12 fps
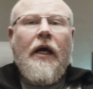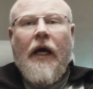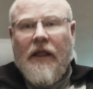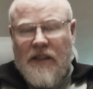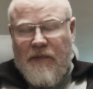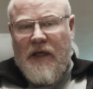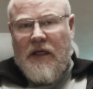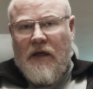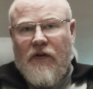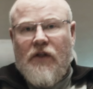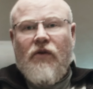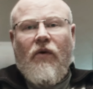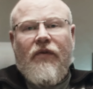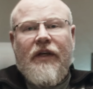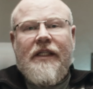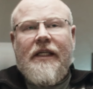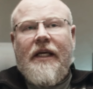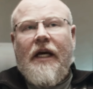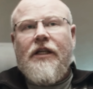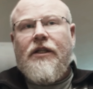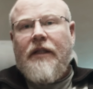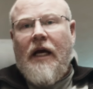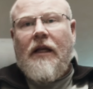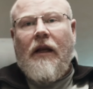And speaking of user
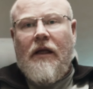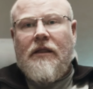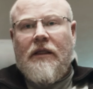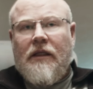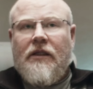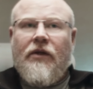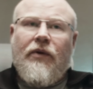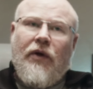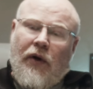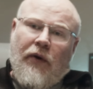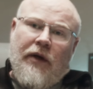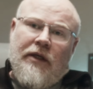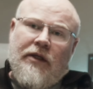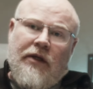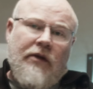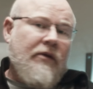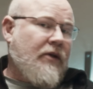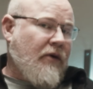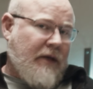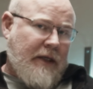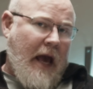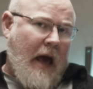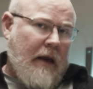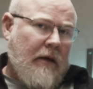authentication, that leads us into current user
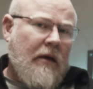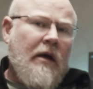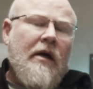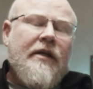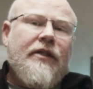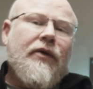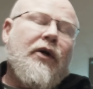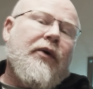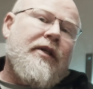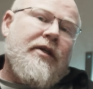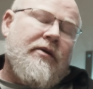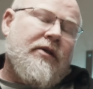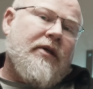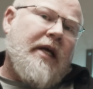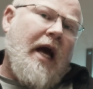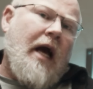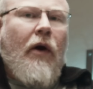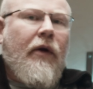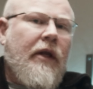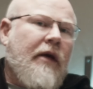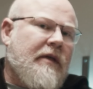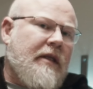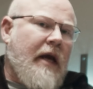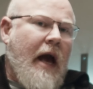can. So current user can only give
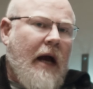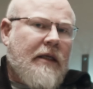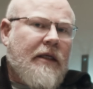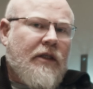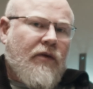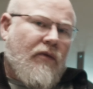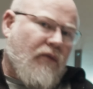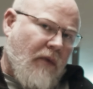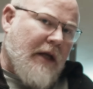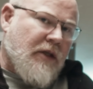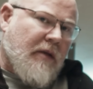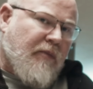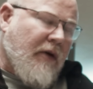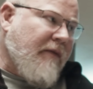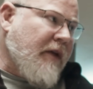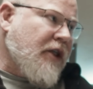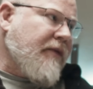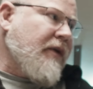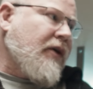us the access or the rights to the privilege of the